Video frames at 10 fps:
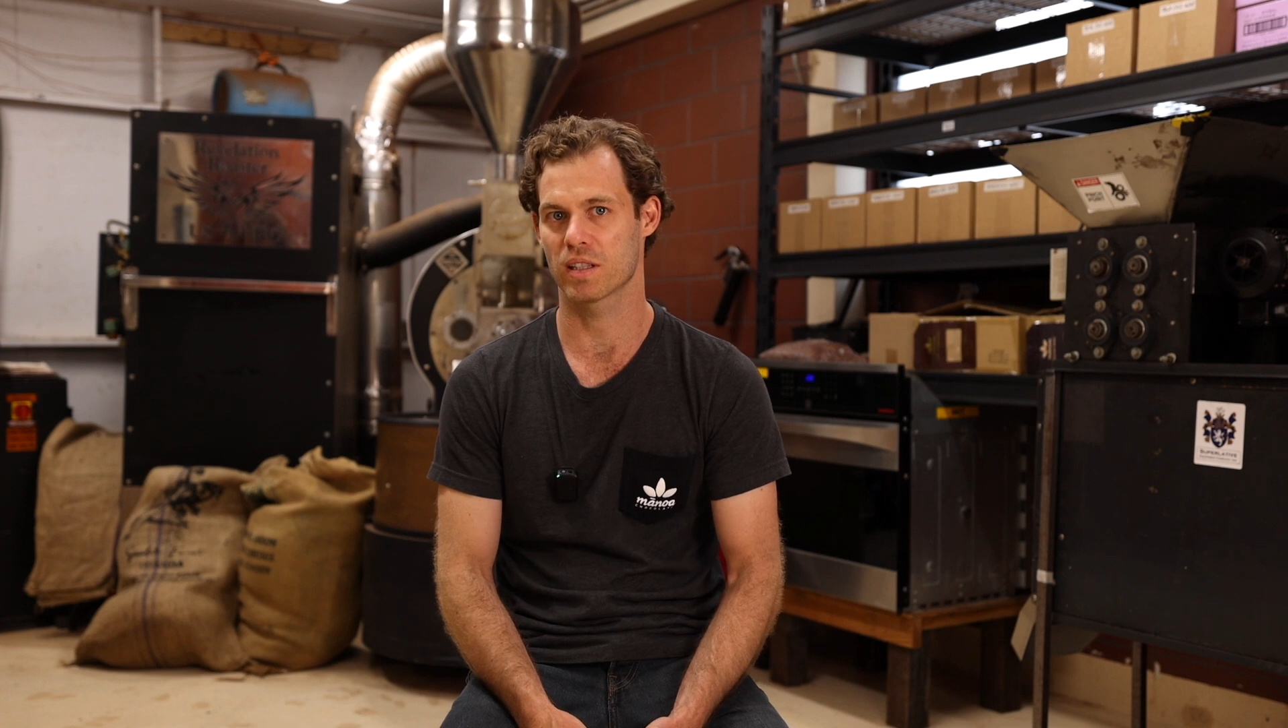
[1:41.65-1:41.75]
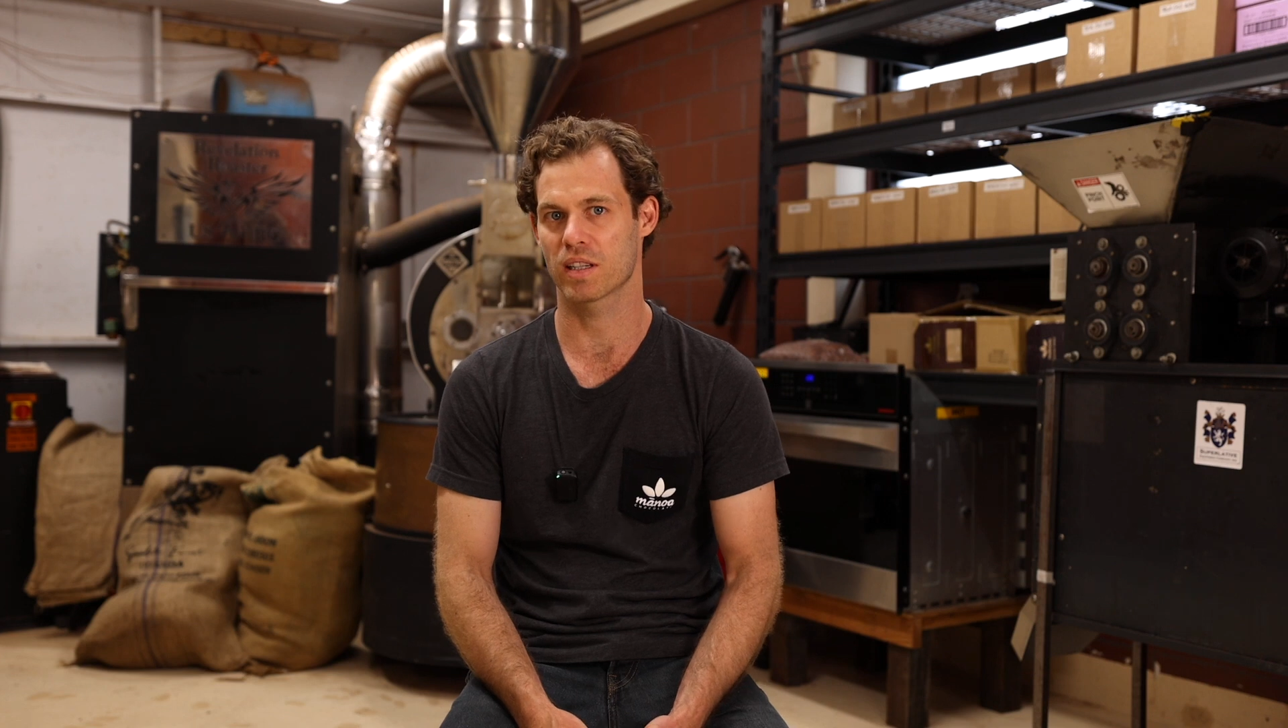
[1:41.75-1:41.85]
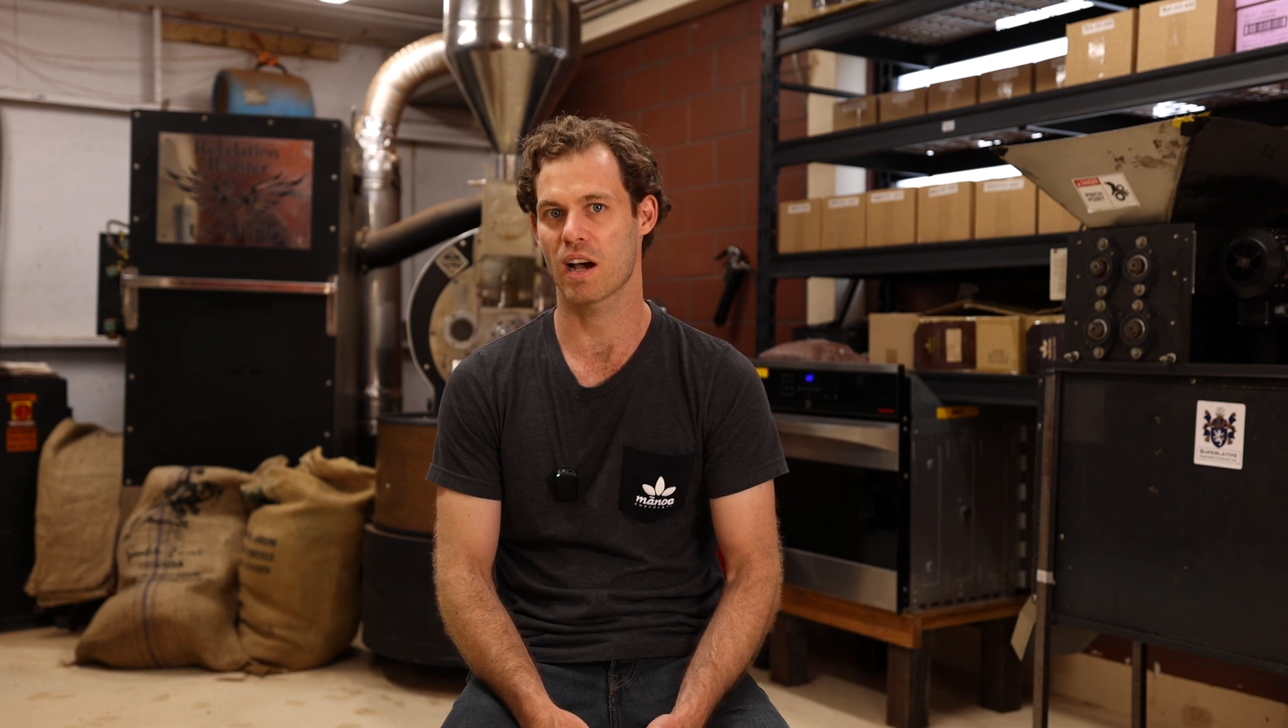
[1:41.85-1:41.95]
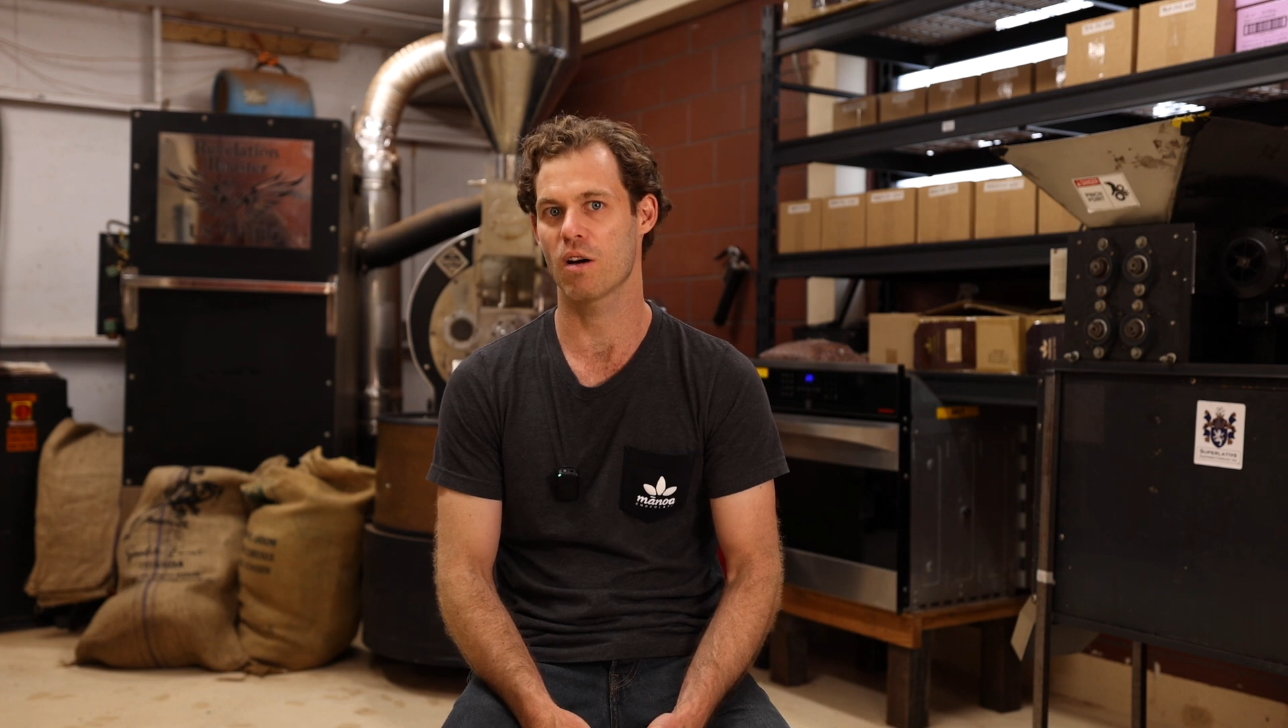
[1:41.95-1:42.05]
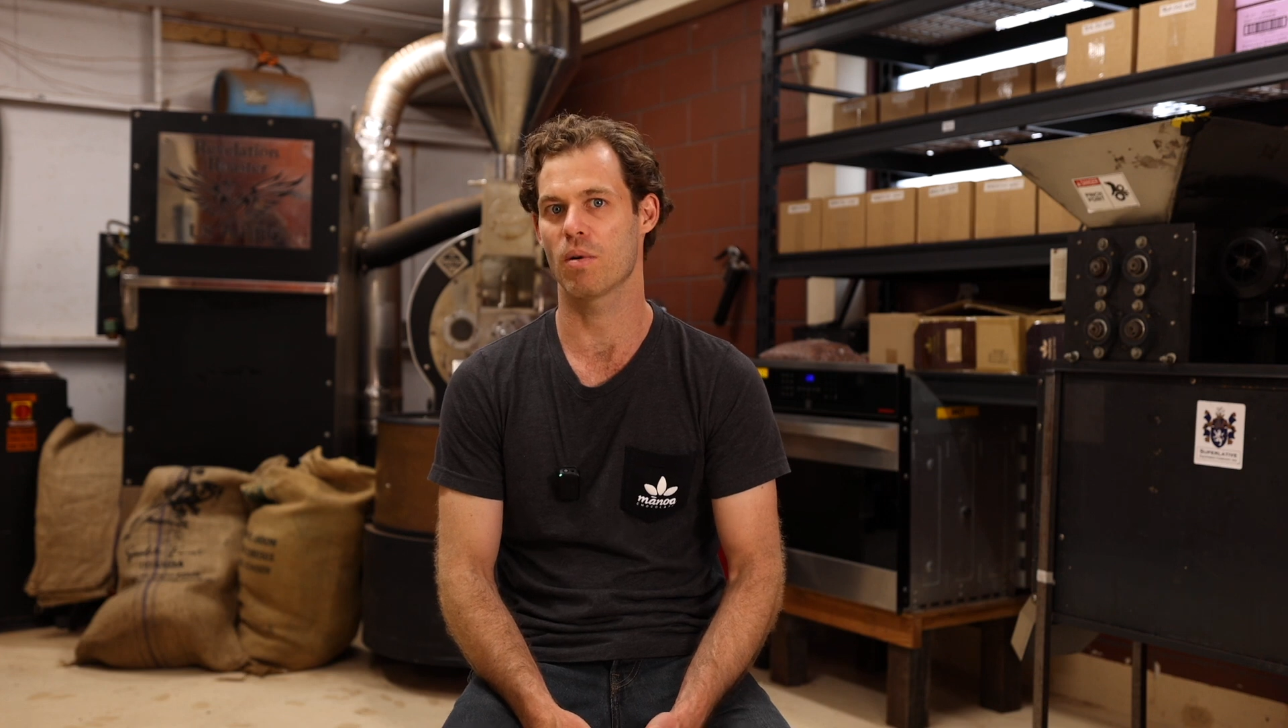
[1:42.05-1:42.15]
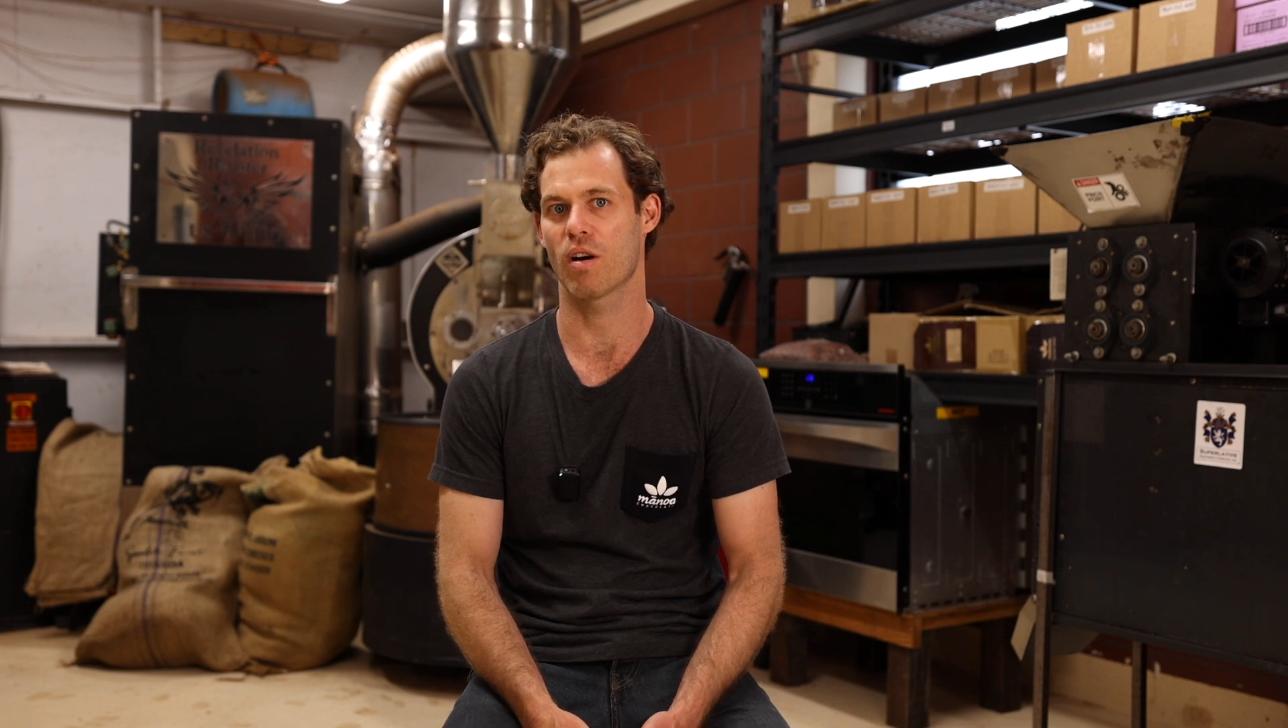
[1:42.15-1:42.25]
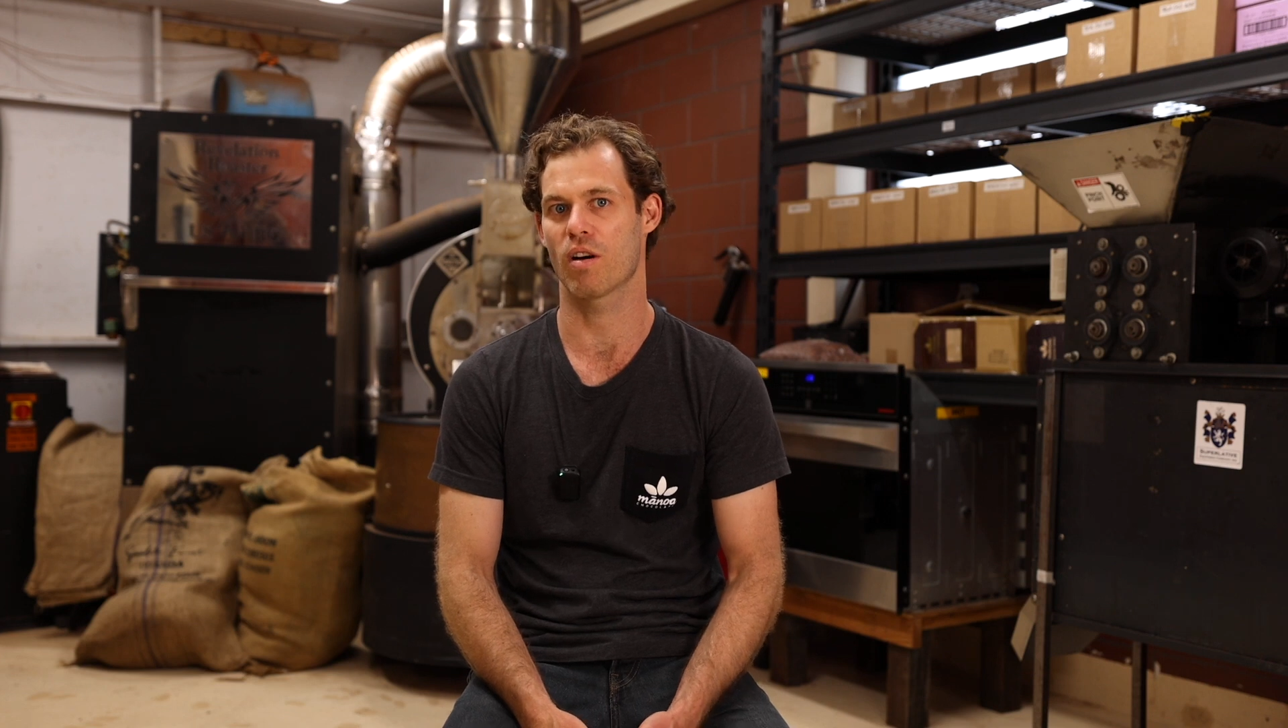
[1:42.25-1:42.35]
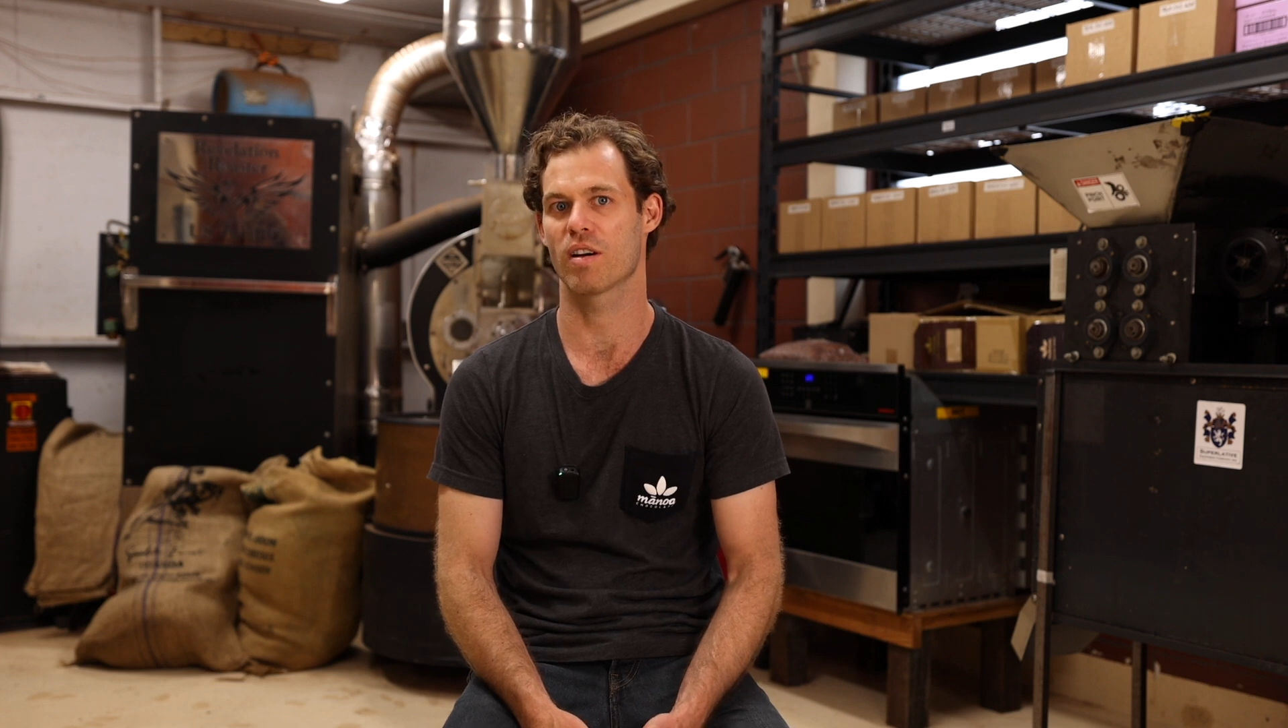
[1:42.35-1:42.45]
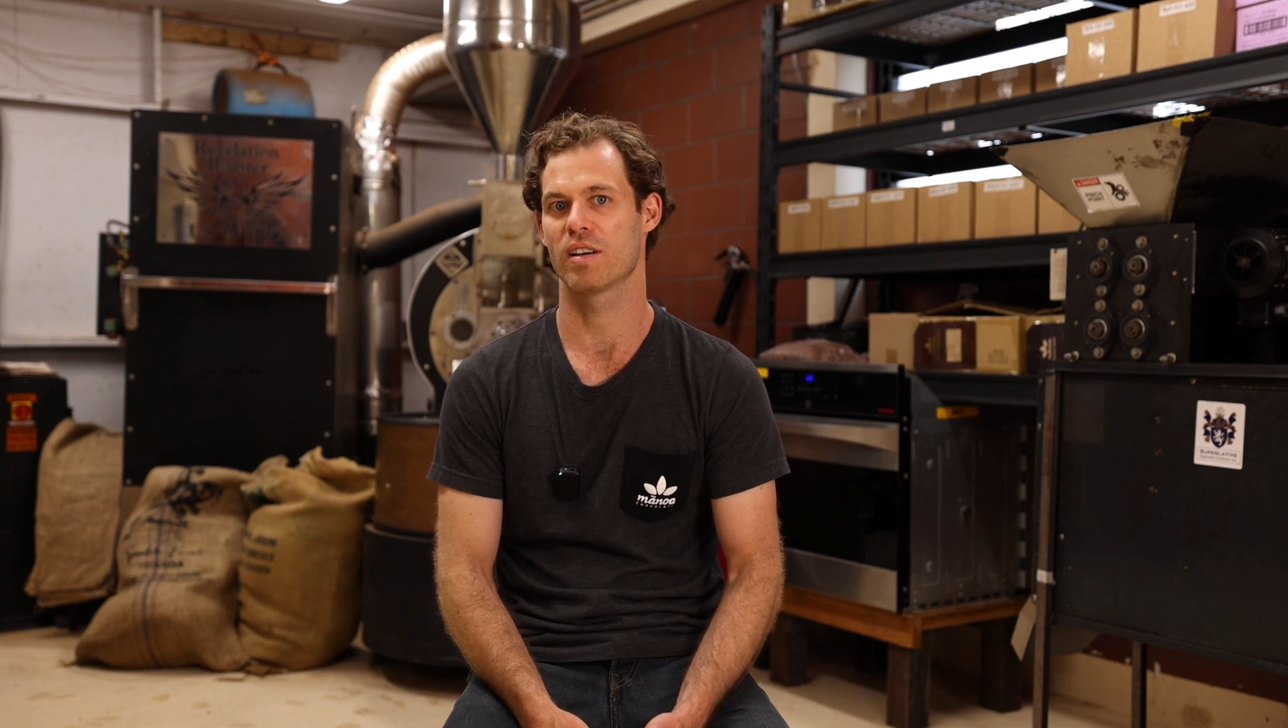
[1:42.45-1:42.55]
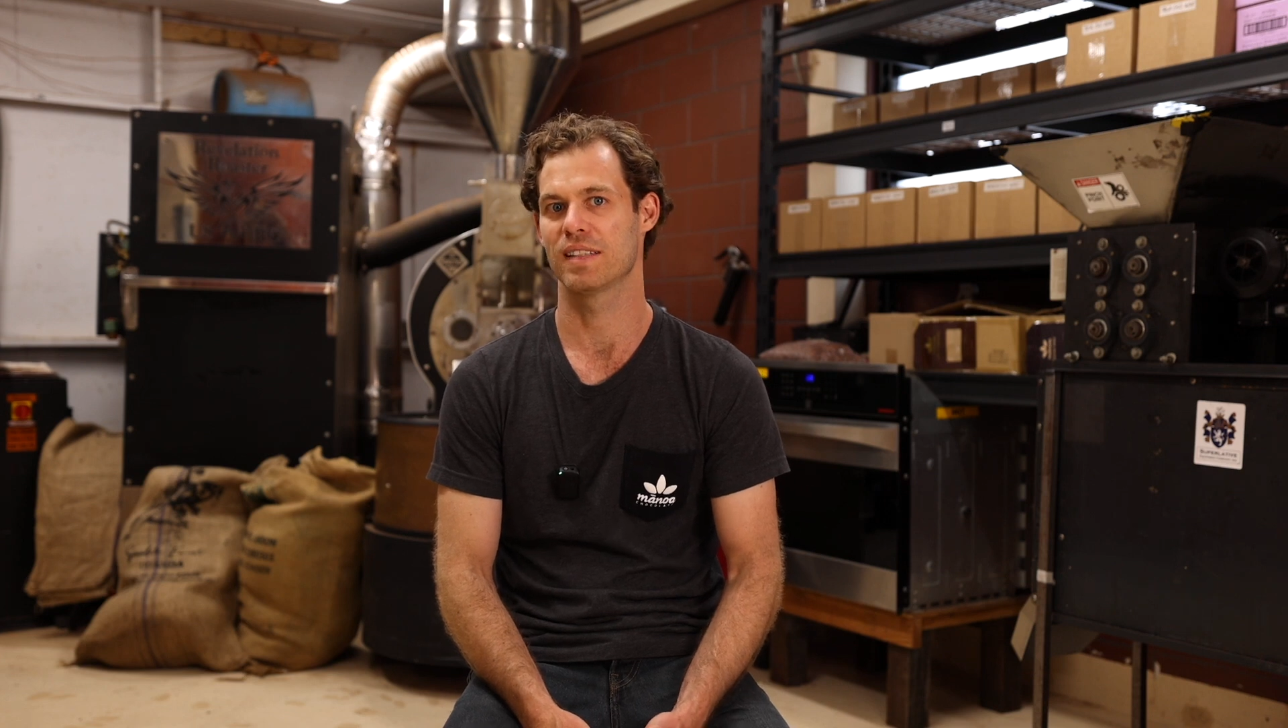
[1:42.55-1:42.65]
cacao
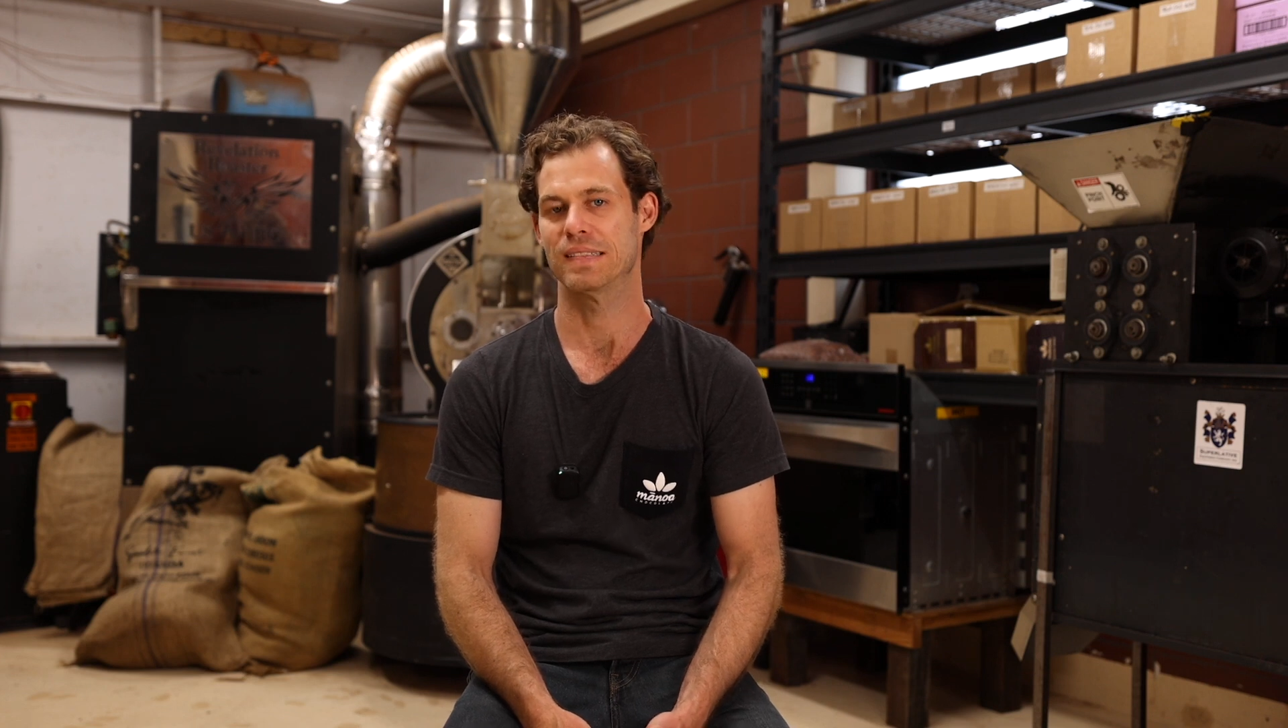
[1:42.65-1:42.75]
bar,